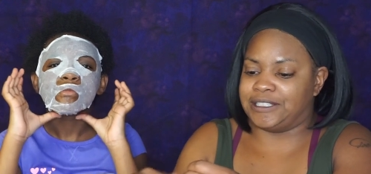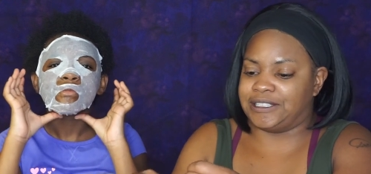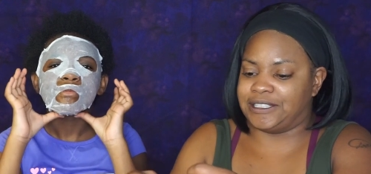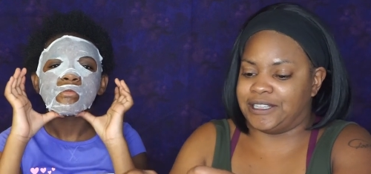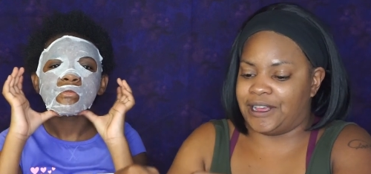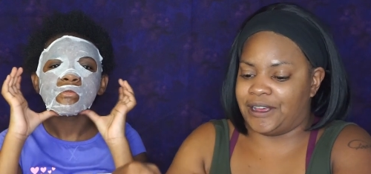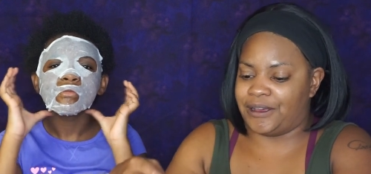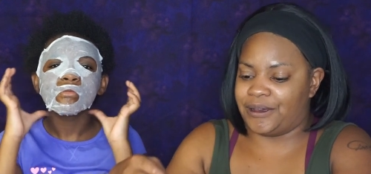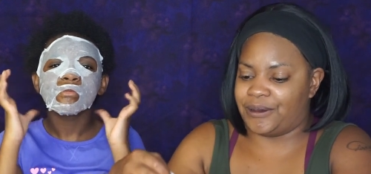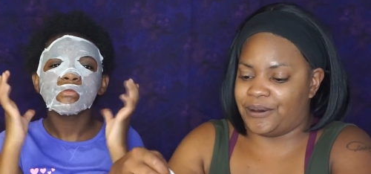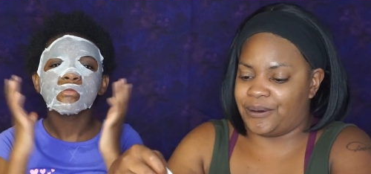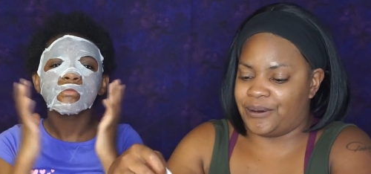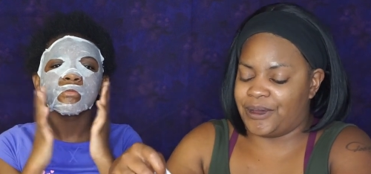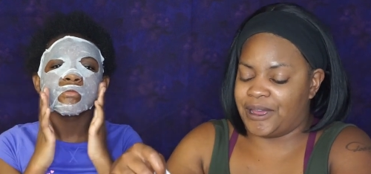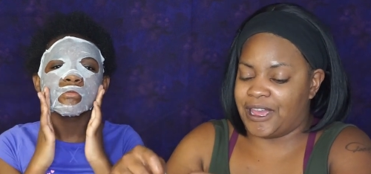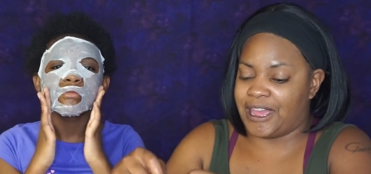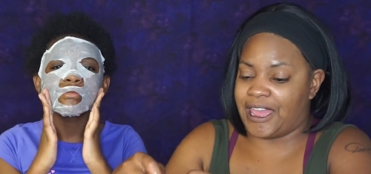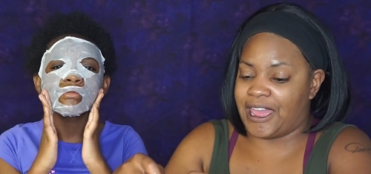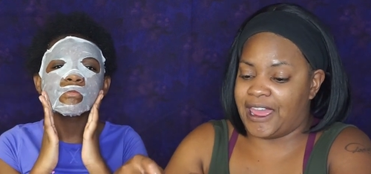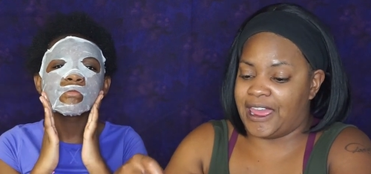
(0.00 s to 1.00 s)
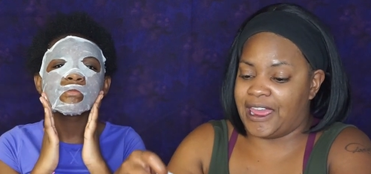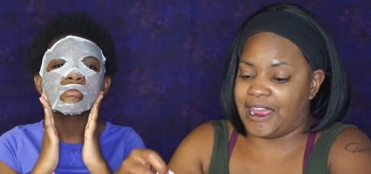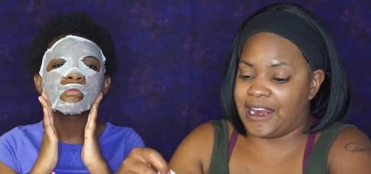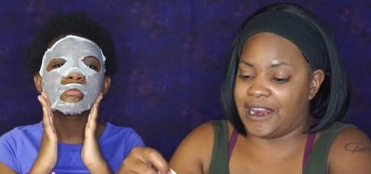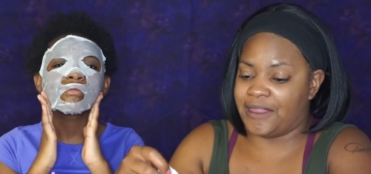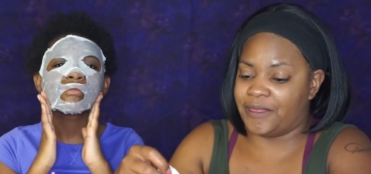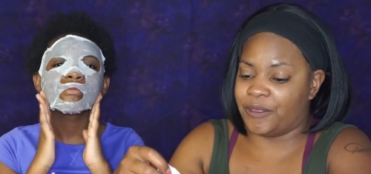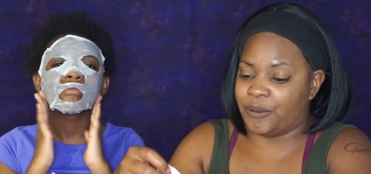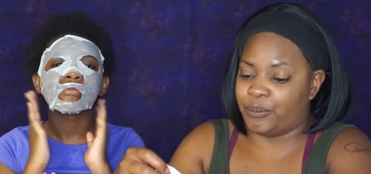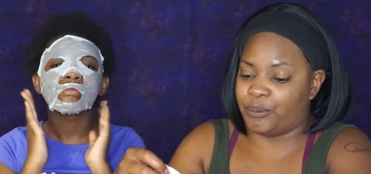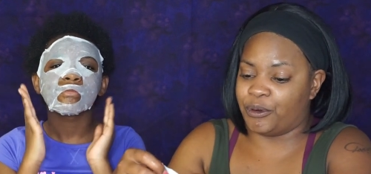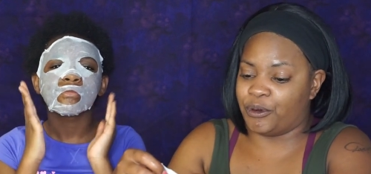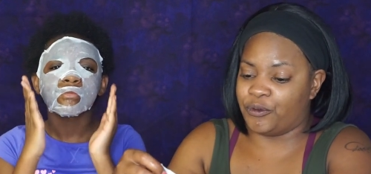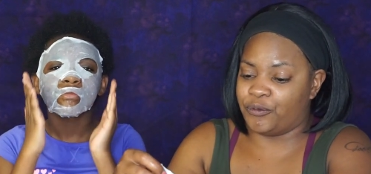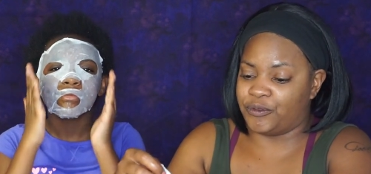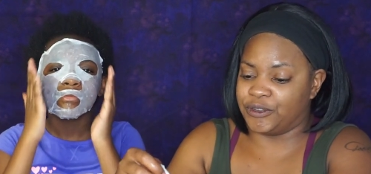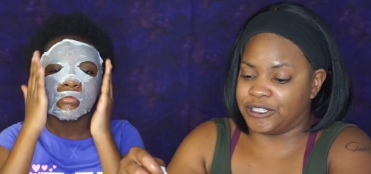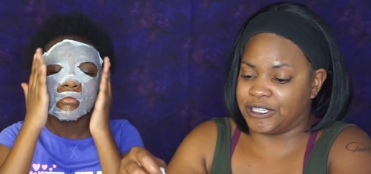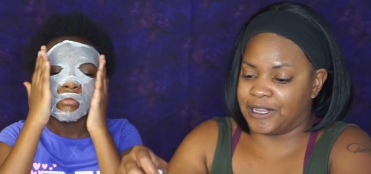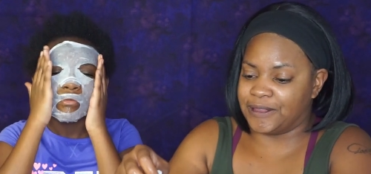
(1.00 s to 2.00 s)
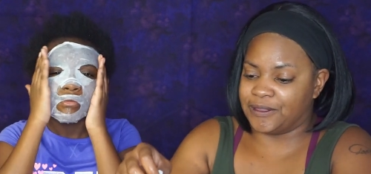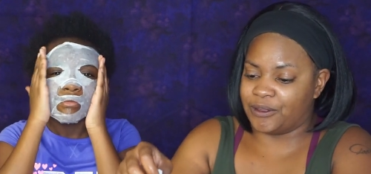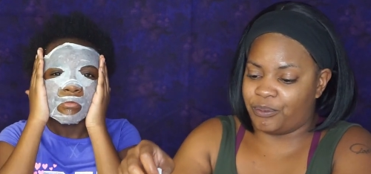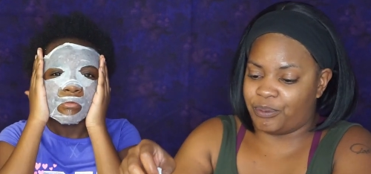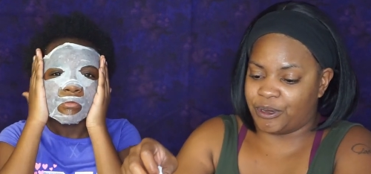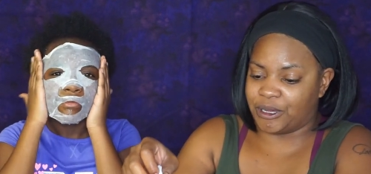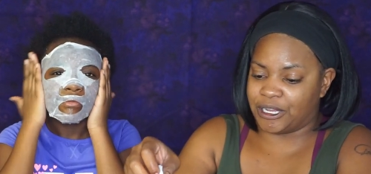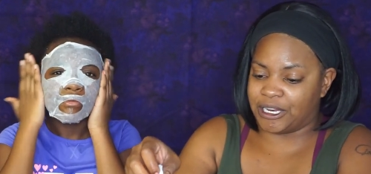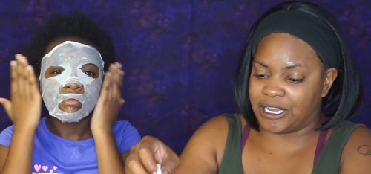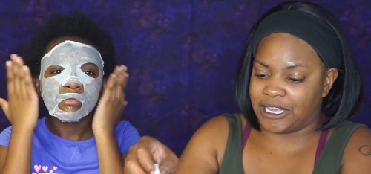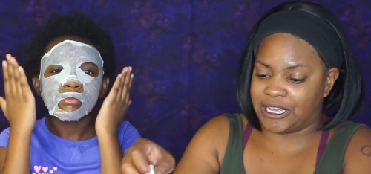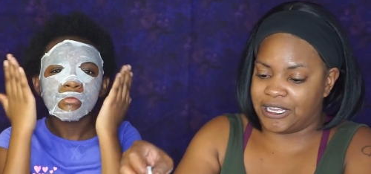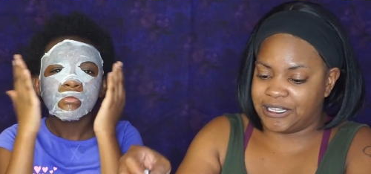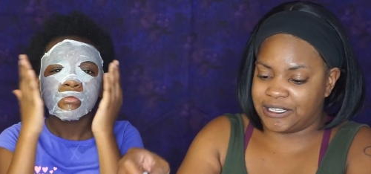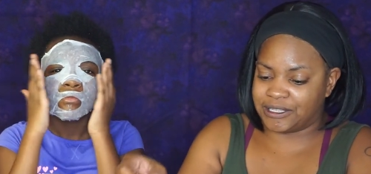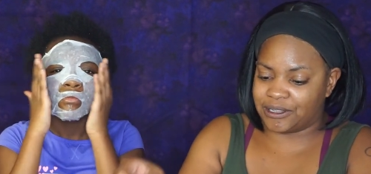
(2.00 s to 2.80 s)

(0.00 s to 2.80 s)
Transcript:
Speaker 1: So, and the proof is in the pudding.